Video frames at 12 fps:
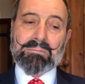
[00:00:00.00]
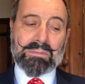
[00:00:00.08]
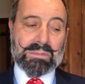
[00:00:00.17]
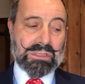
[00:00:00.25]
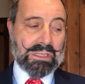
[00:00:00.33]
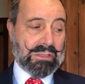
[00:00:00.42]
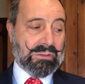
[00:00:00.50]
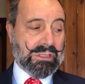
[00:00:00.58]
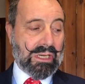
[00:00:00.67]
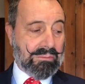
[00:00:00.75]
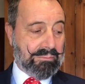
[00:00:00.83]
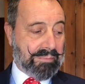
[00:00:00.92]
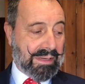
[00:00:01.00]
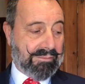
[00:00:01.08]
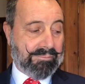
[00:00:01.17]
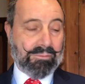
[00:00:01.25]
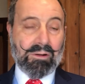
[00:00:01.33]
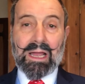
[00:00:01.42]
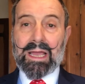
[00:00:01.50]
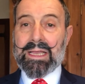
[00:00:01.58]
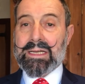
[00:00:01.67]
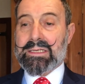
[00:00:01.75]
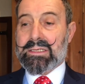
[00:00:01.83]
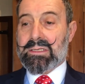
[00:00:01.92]
So don't be
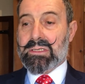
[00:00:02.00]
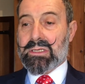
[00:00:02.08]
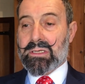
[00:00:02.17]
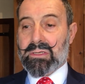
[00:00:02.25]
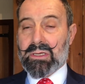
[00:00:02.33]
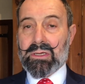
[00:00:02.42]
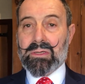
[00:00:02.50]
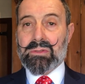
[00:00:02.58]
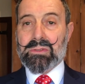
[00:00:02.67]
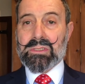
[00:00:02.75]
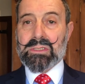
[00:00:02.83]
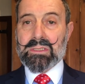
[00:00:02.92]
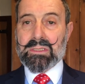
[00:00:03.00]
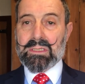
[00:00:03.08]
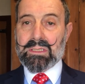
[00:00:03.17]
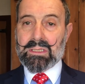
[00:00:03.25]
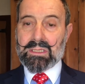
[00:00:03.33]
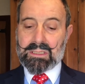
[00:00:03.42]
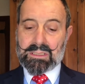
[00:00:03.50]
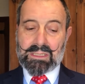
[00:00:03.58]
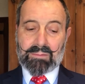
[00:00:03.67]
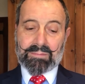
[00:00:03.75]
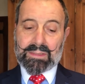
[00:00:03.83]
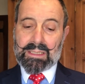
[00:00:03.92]
afraid to use
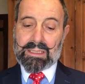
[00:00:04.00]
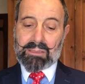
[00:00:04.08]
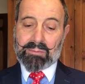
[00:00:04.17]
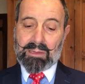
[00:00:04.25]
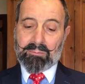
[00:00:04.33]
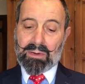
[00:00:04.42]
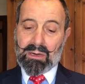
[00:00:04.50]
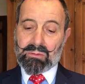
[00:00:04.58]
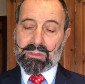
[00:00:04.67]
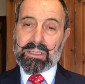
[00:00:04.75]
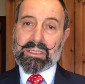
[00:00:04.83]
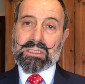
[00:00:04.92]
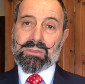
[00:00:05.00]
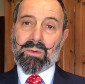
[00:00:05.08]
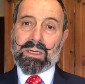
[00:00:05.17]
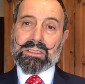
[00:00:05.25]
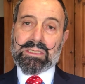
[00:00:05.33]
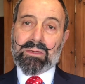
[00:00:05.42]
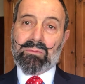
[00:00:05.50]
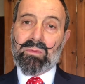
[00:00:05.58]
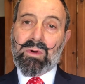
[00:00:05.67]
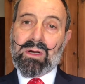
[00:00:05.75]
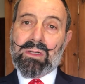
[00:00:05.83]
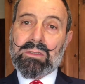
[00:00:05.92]
something a little bit bolder. This one's in
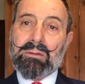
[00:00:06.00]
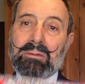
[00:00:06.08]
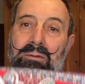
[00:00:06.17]
wool,